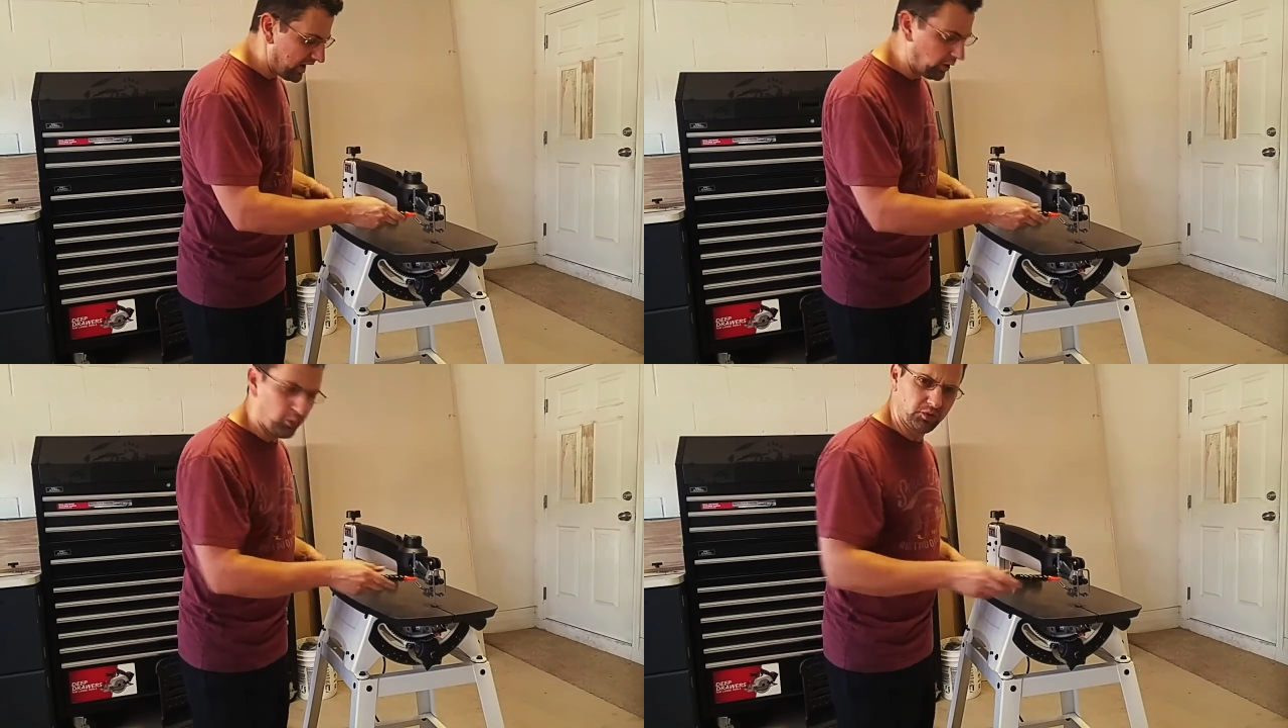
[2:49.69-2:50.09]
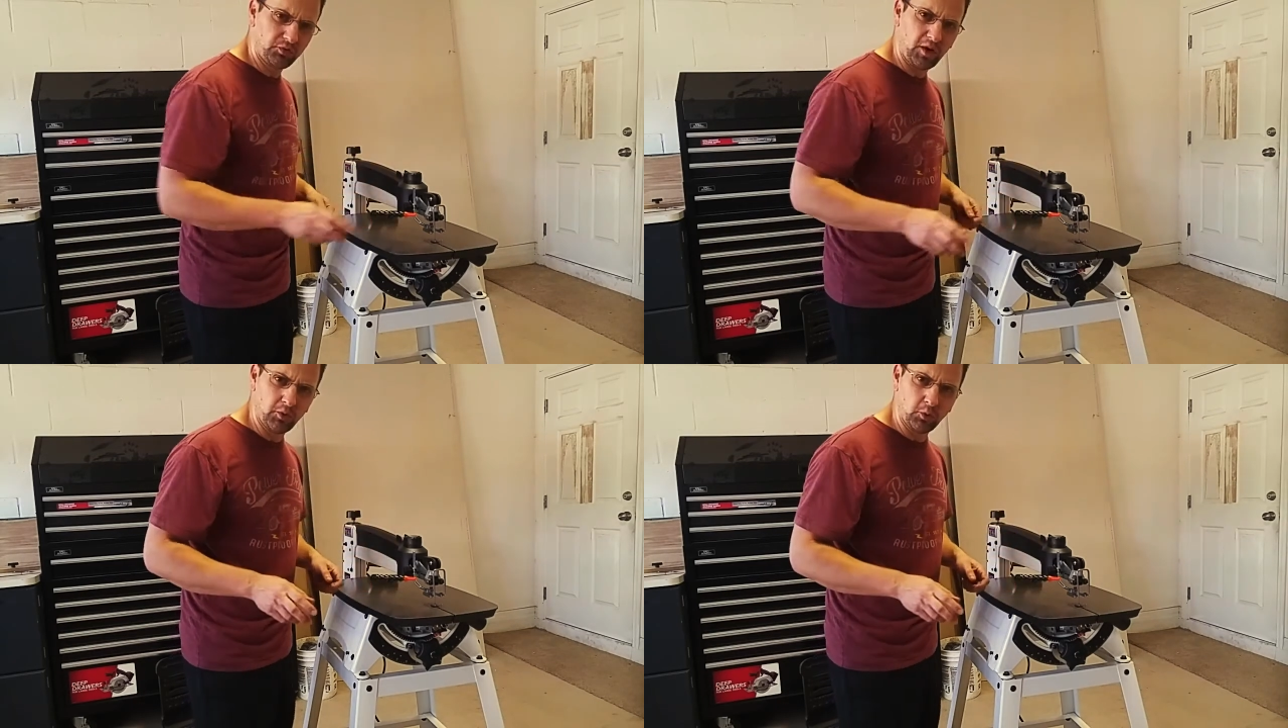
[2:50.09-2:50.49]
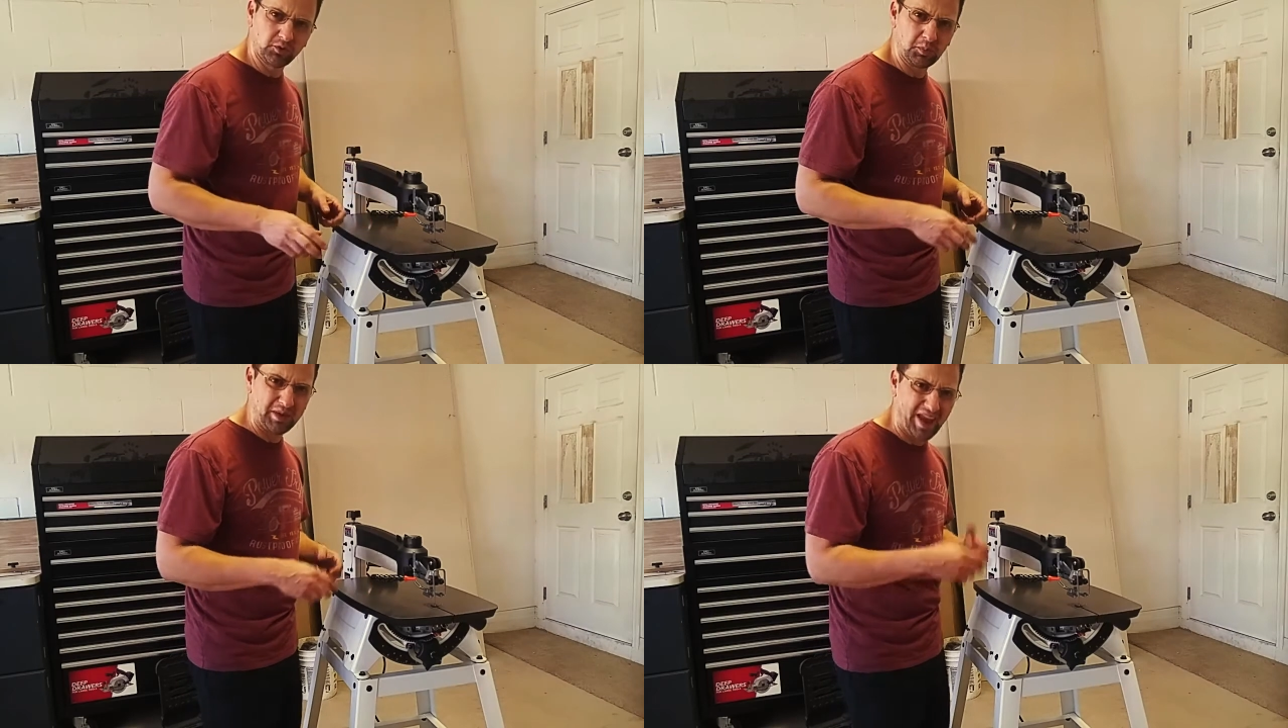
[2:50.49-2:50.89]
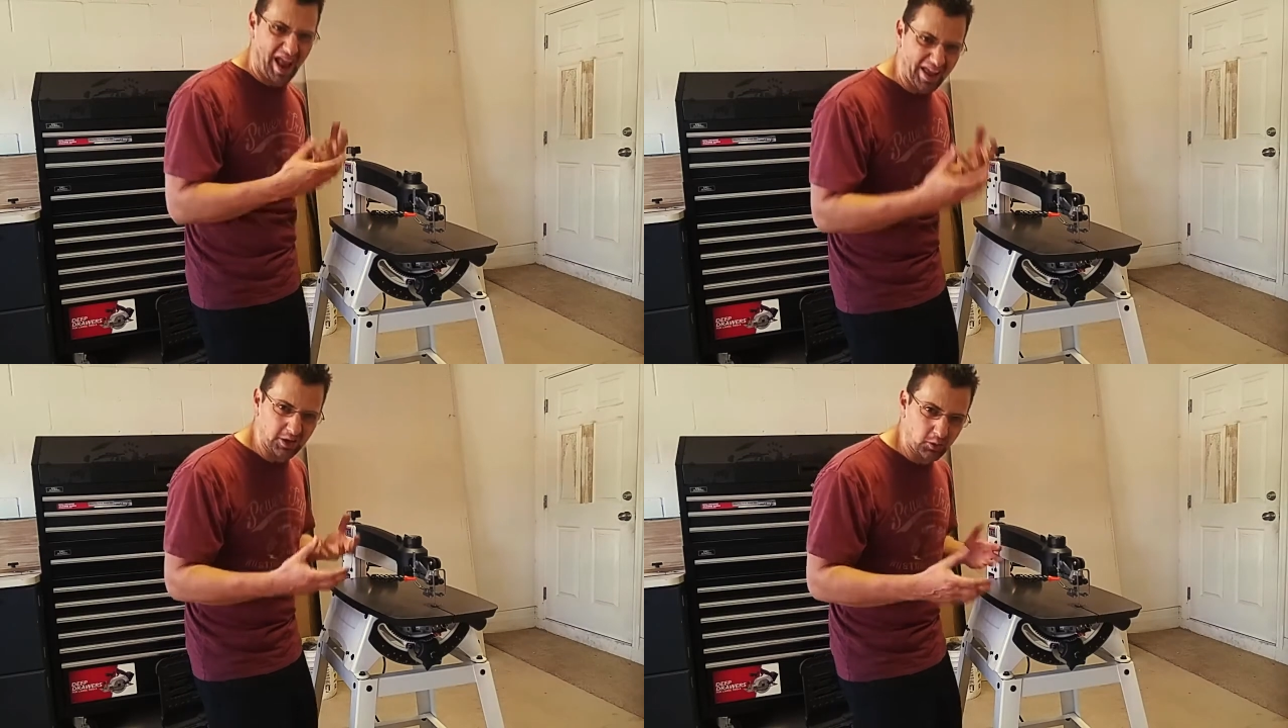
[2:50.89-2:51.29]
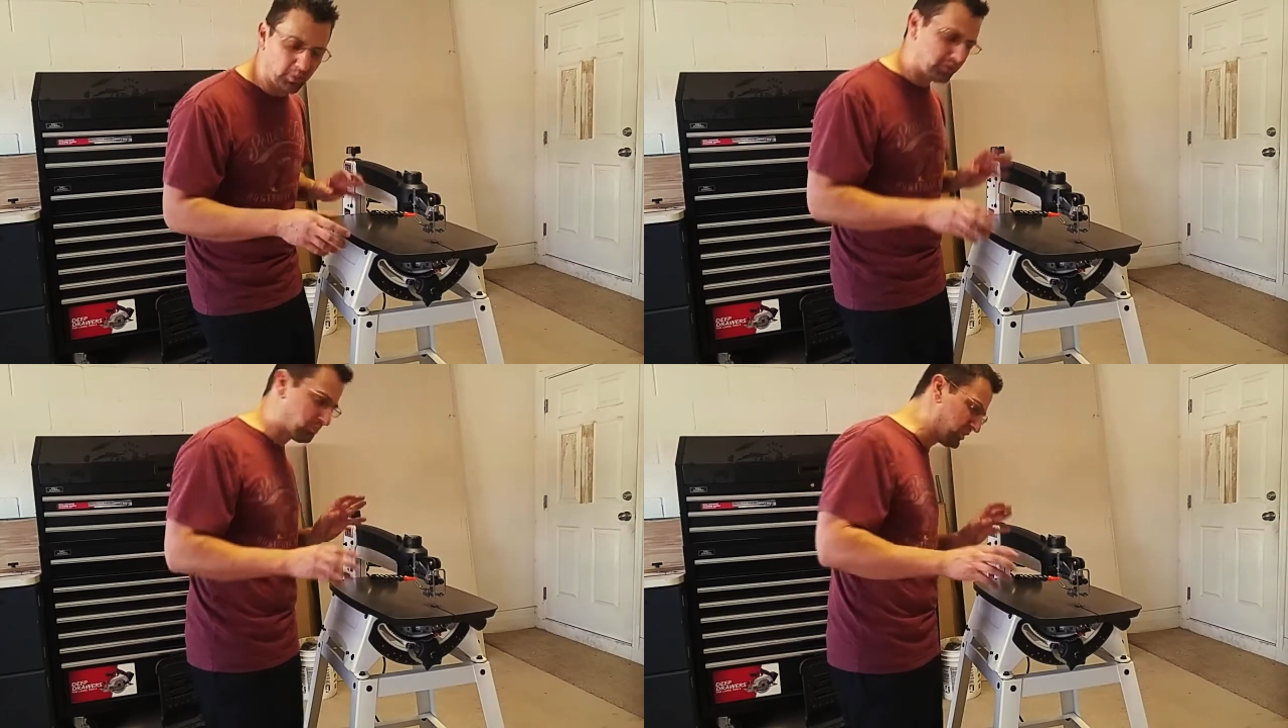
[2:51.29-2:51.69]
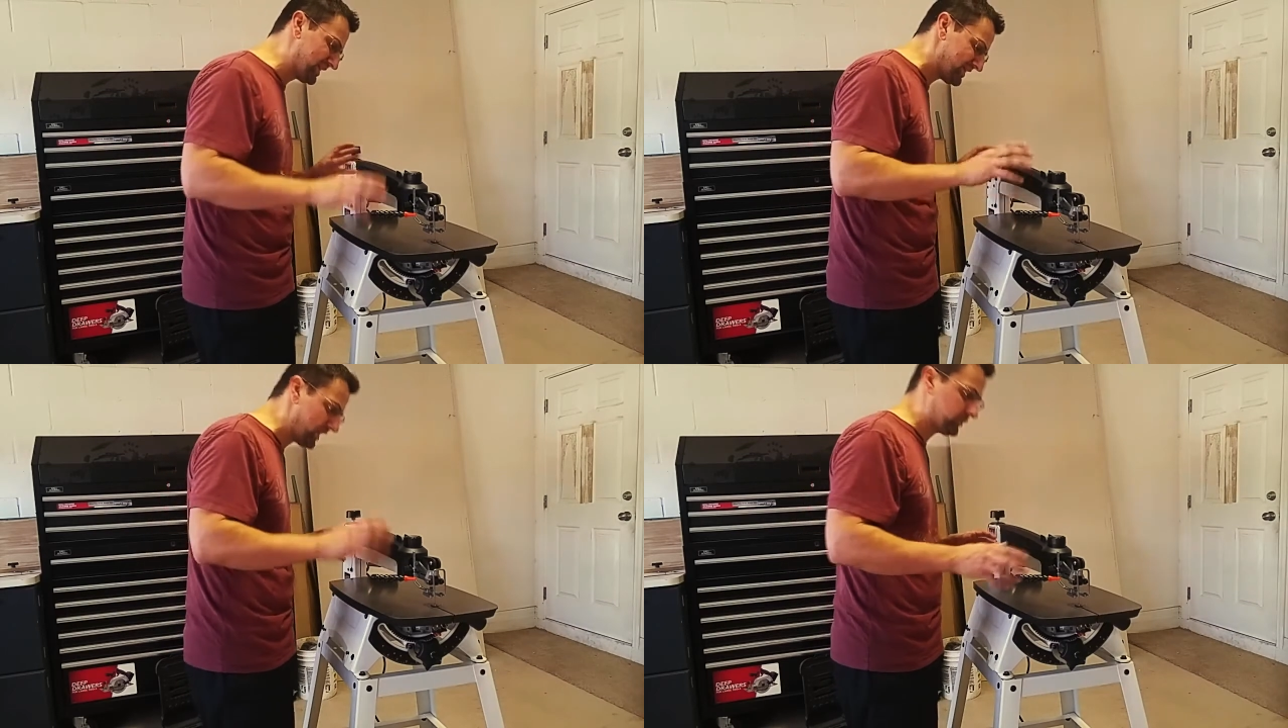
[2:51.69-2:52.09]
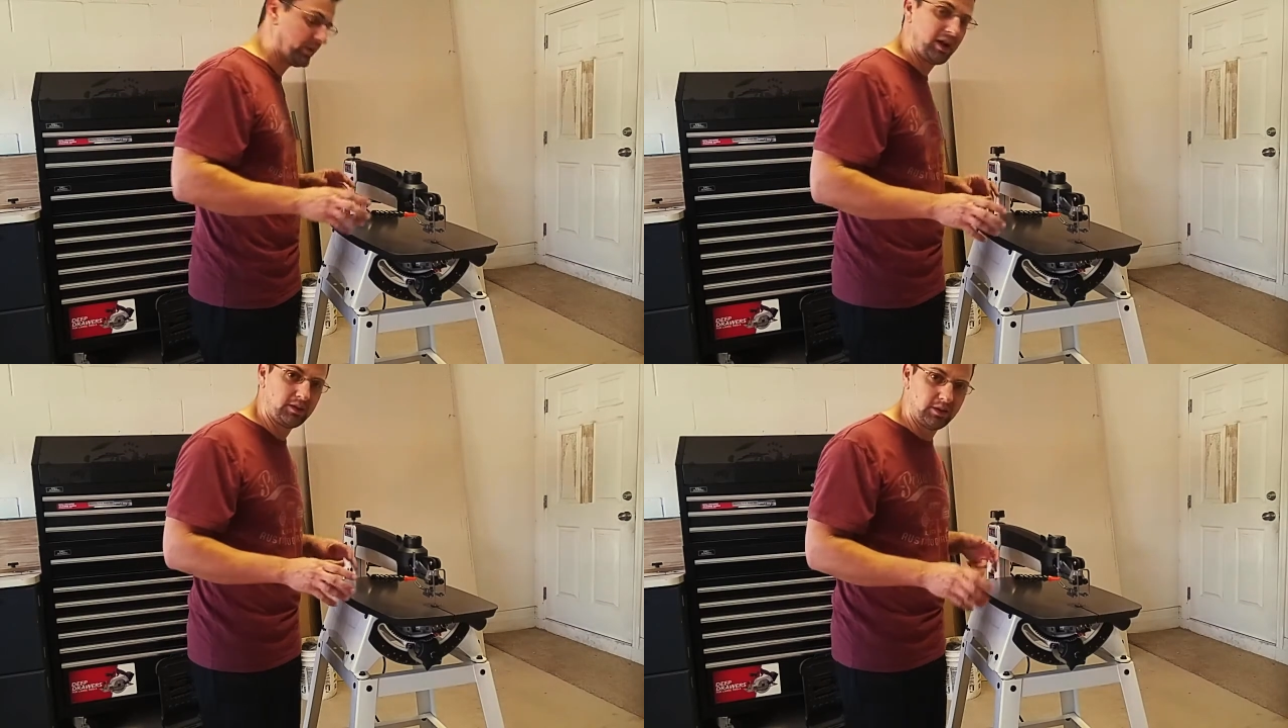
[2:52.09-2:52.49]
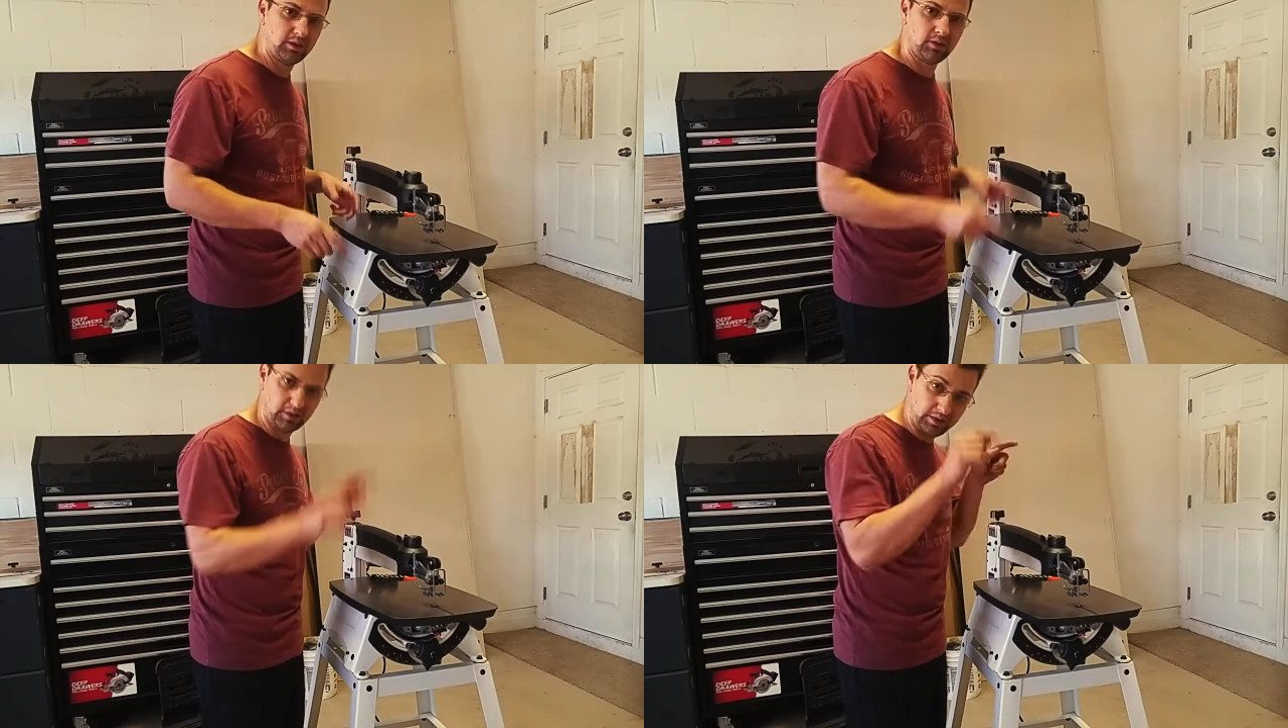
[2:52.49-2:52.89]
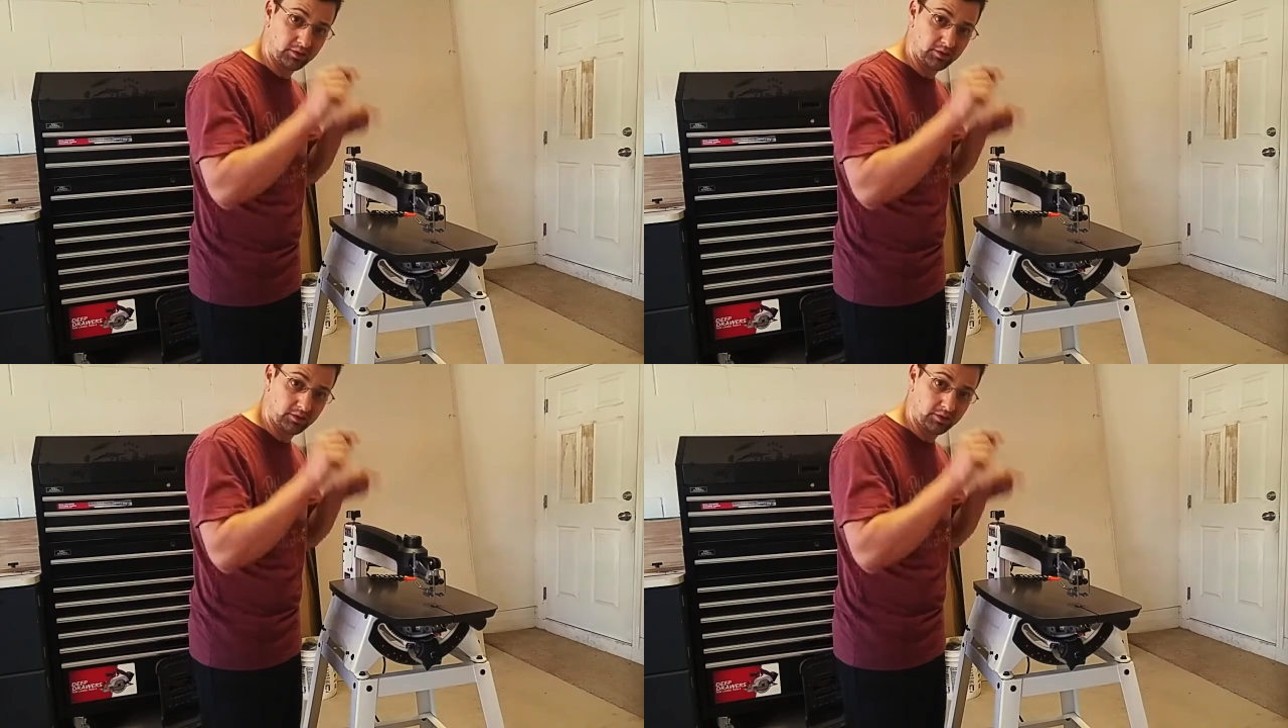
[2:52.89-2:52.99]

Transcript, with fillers: I always found those to be adequate, but less than ideal,